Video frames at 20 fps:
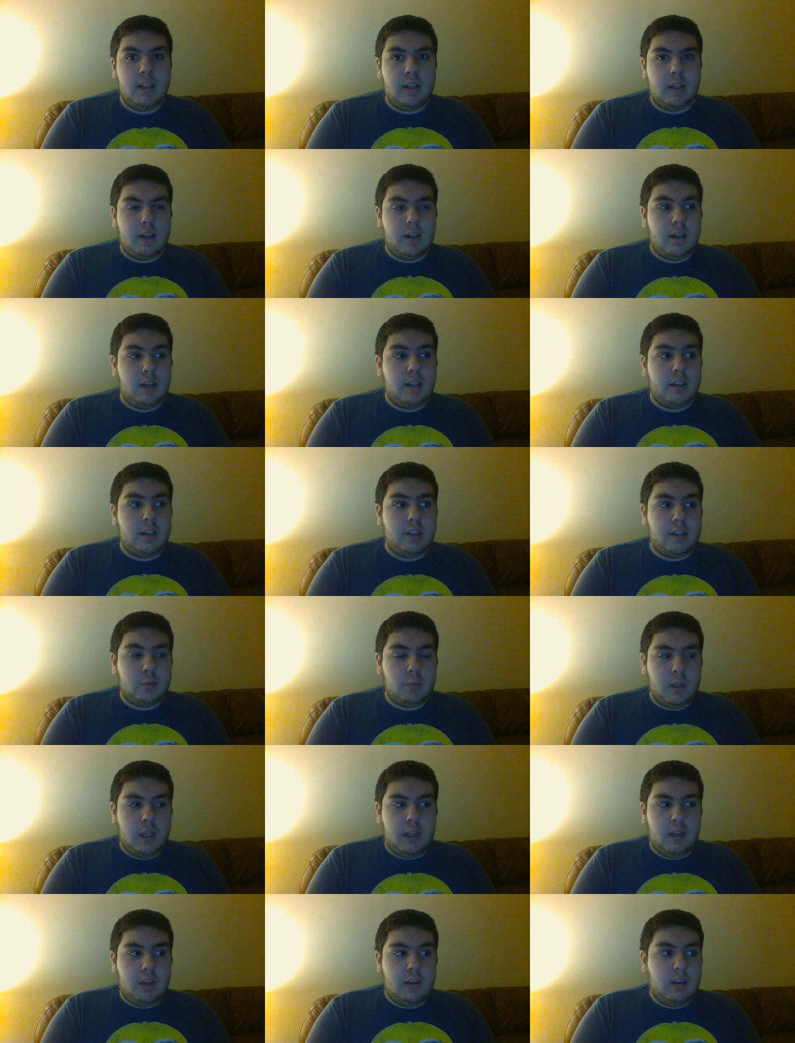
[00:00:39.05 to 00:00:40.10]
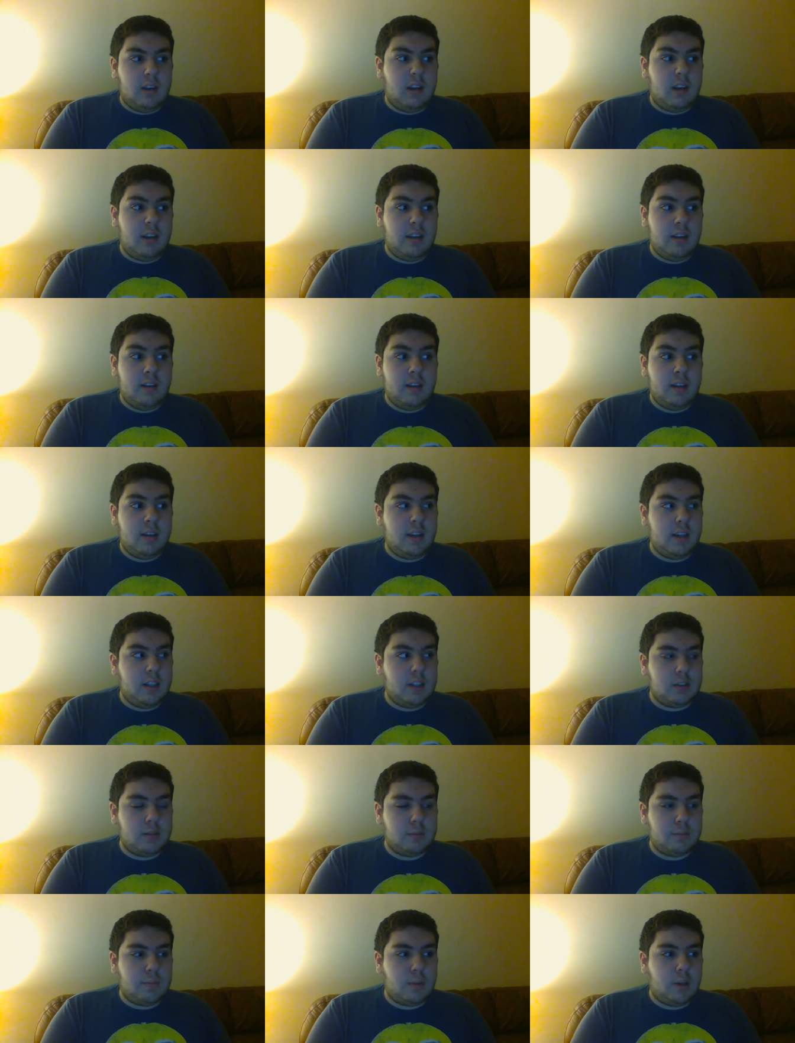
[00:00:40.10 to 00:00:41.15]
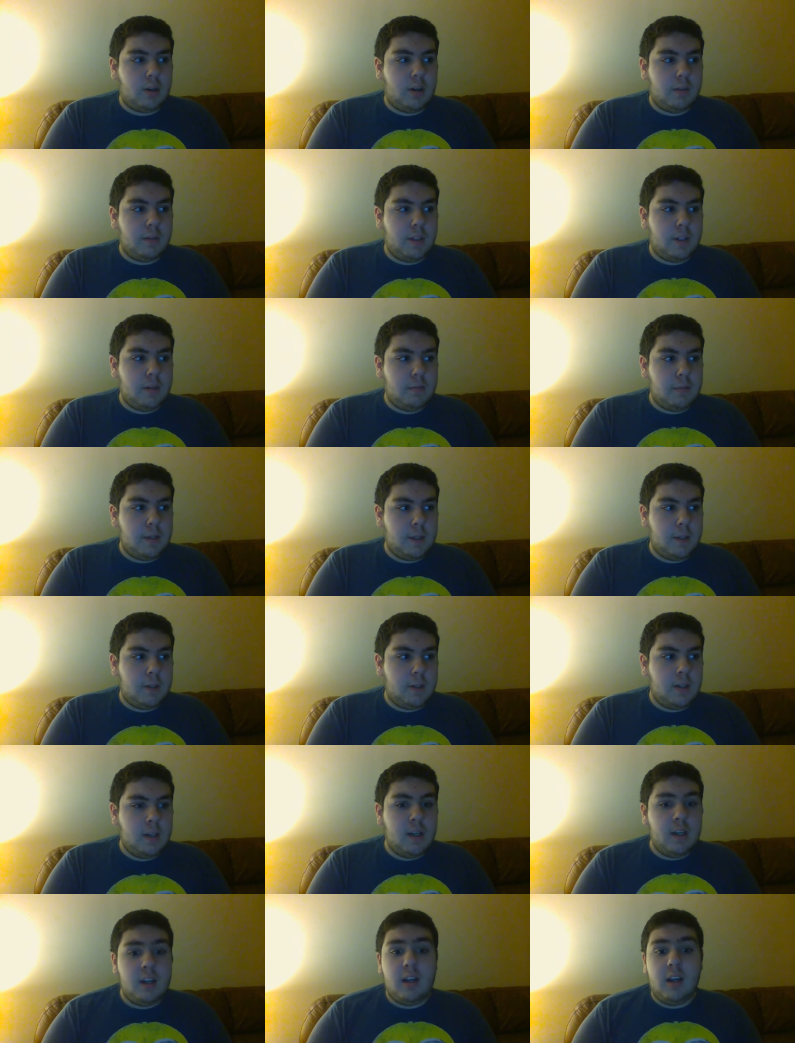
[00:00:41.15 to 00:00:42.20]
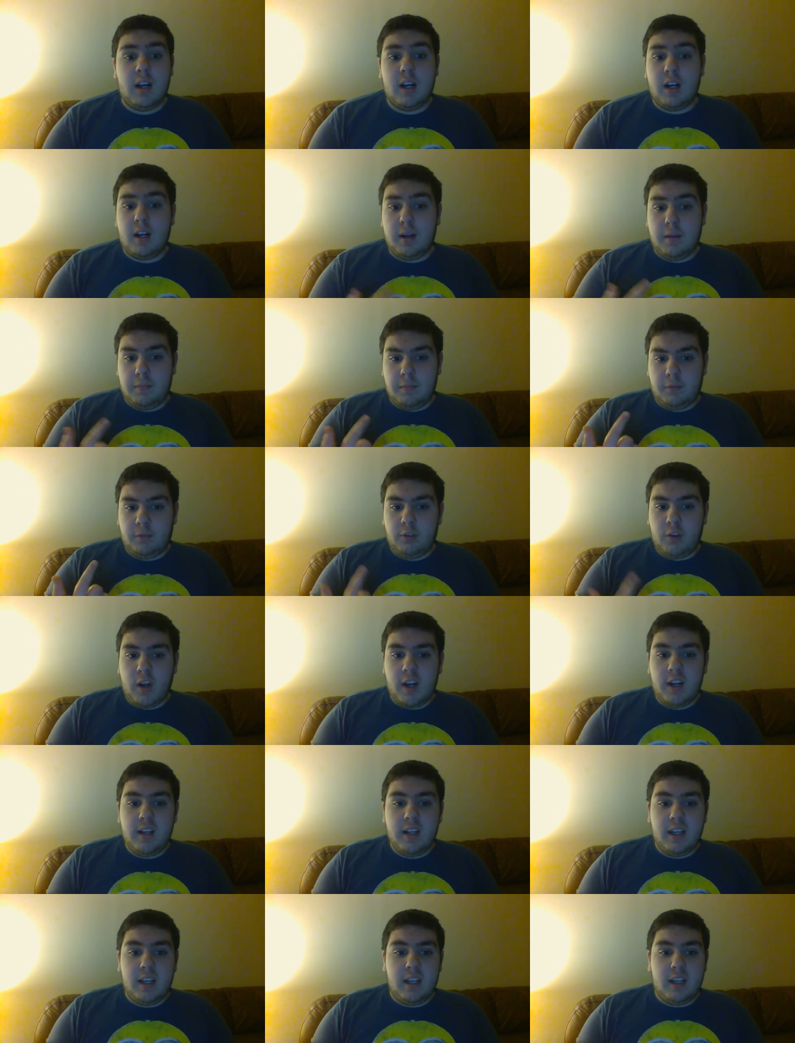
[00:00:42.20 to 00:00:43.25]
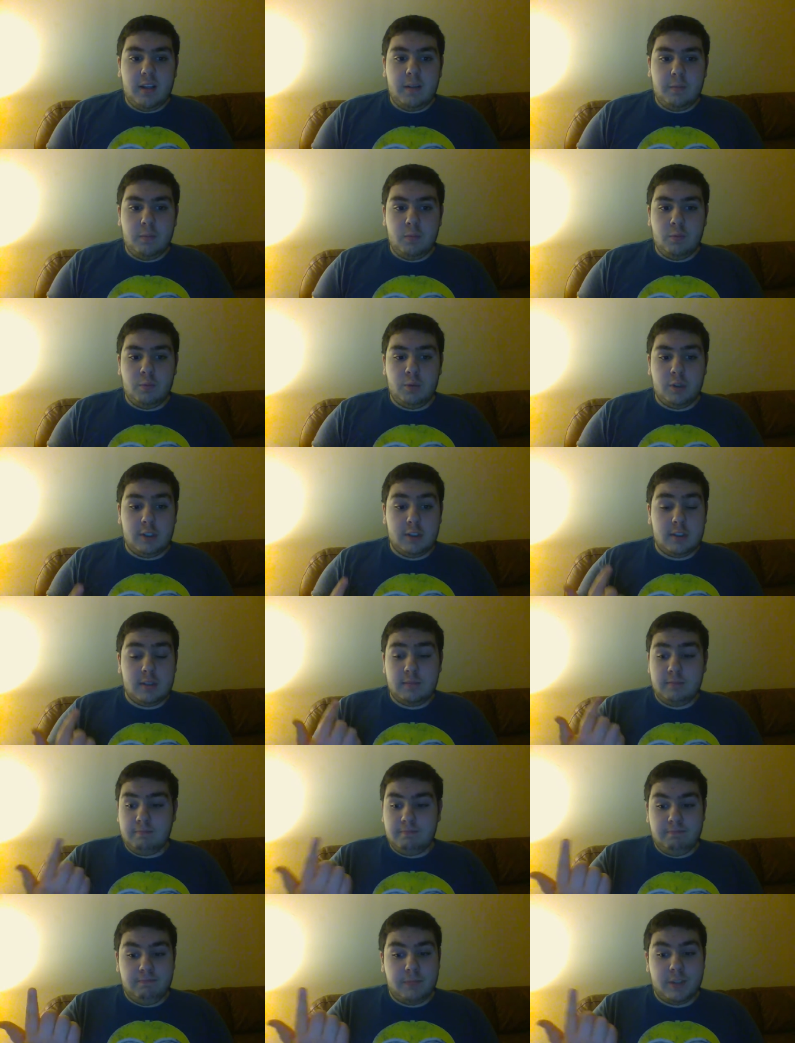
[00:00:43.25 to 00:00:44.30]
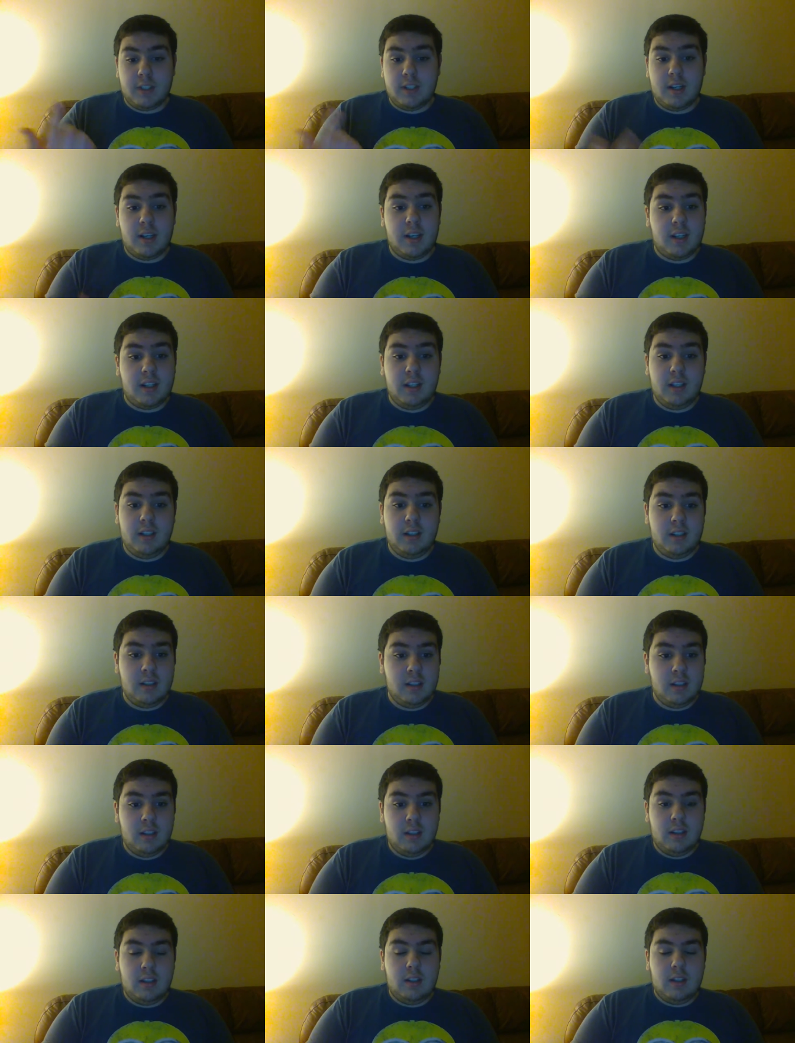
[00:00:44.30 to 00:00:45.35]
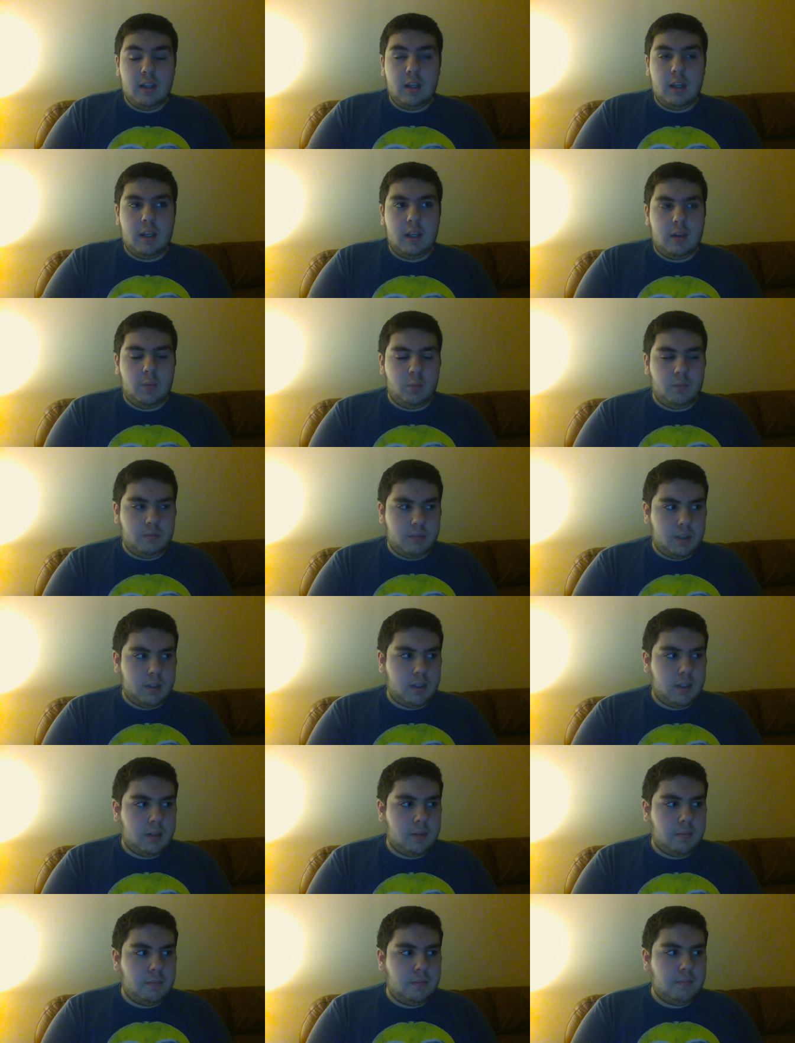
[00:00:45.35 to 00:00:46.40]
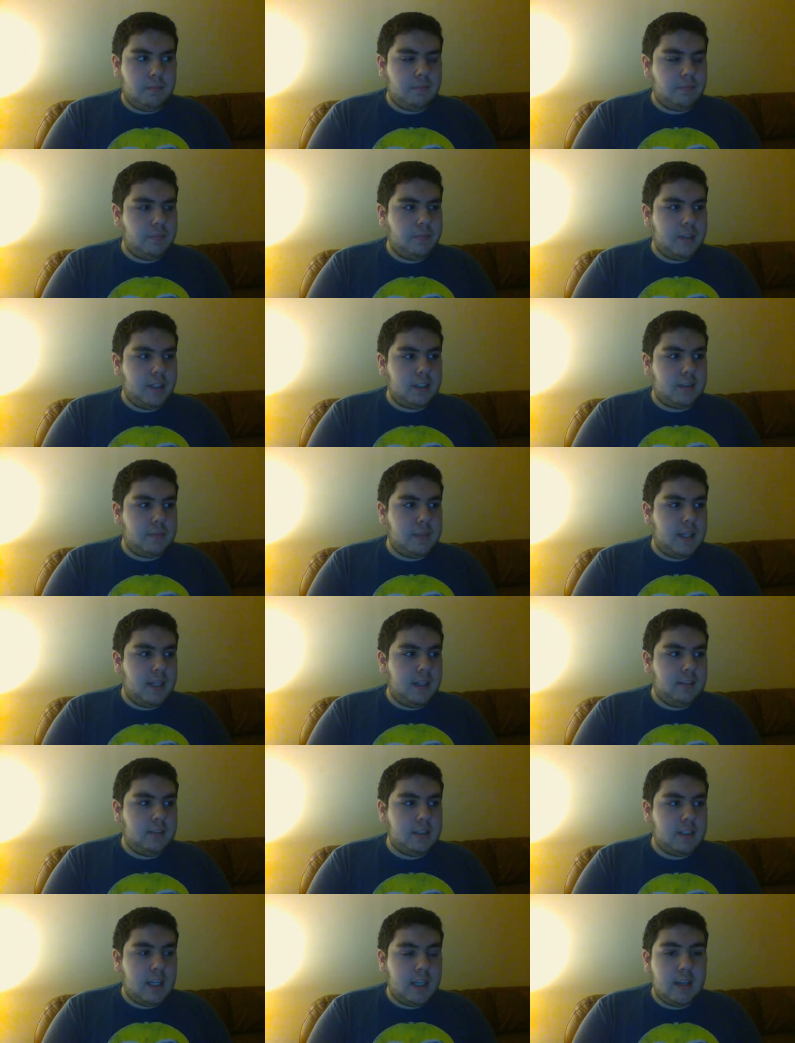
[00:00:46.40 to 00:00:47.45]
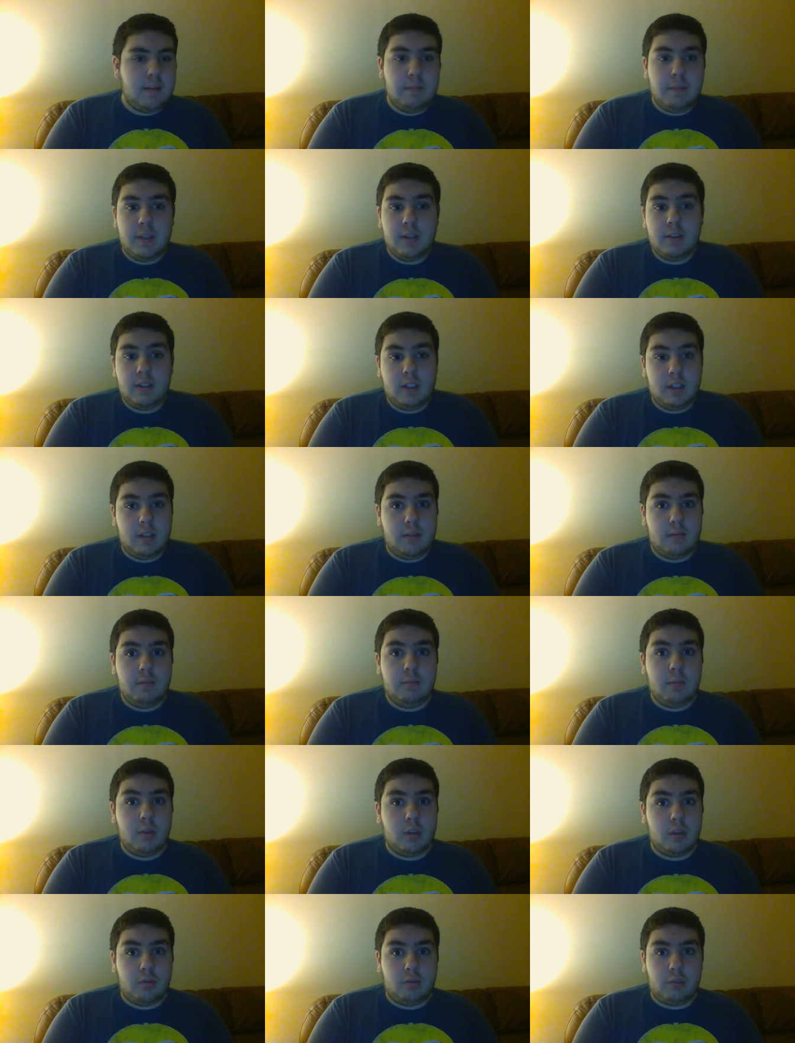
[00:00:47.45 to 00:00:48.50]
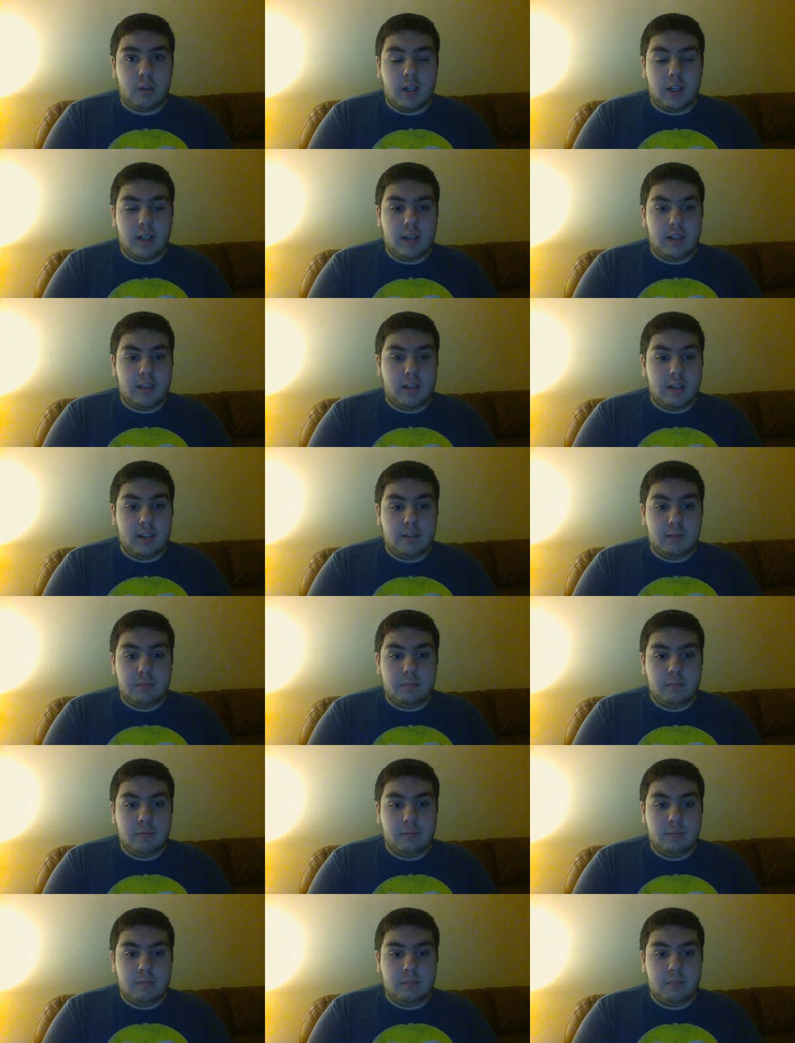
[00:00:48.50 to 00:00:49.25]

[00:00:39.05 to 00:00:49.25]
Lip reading: this weekend. It's probably going to make Friday, which is tonight. It's made 10 million on Friday night,